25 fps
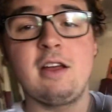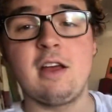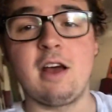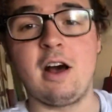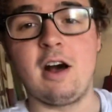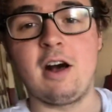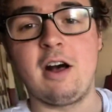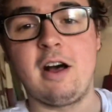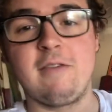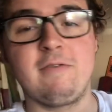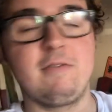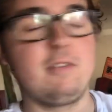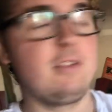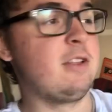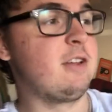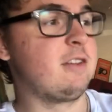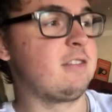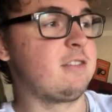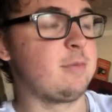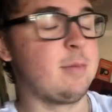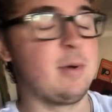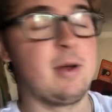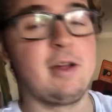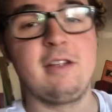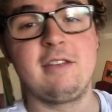I'll have the link
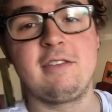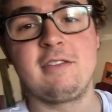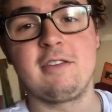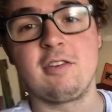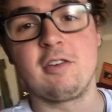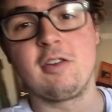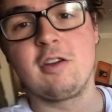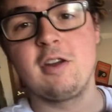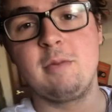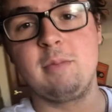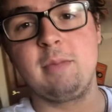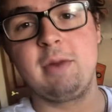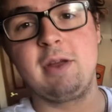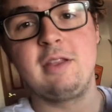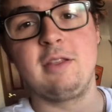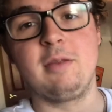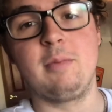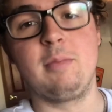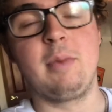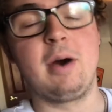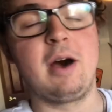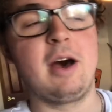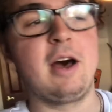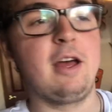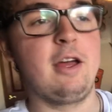to my Instagram in the
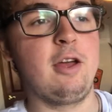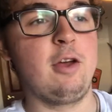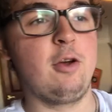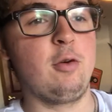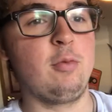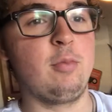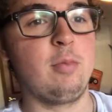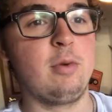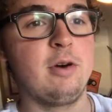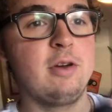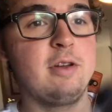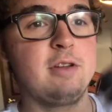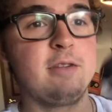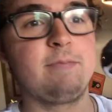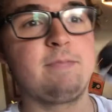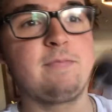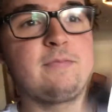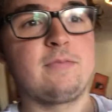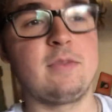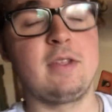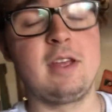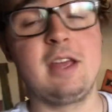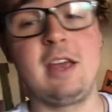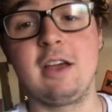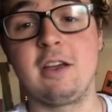bio, but
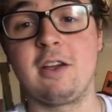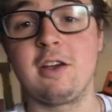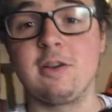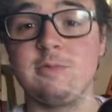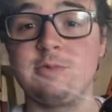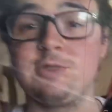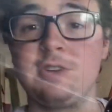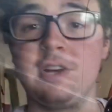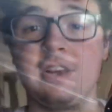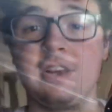yeah, come check